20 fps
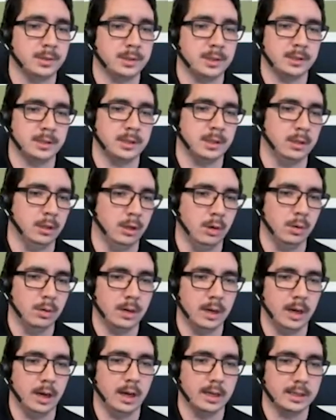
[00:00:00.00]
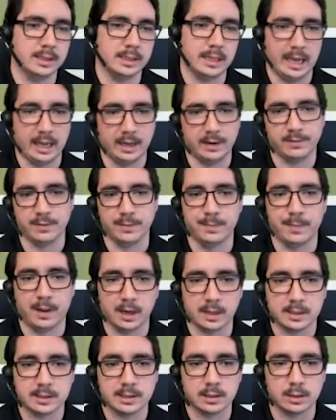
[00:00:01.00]
it's a low-cost,
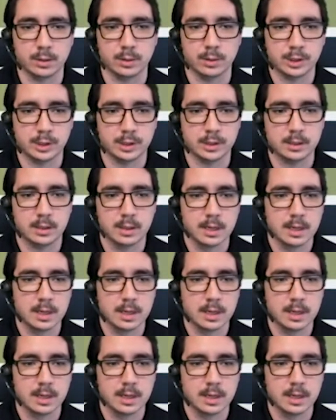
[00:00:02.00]
out-of-the-box solution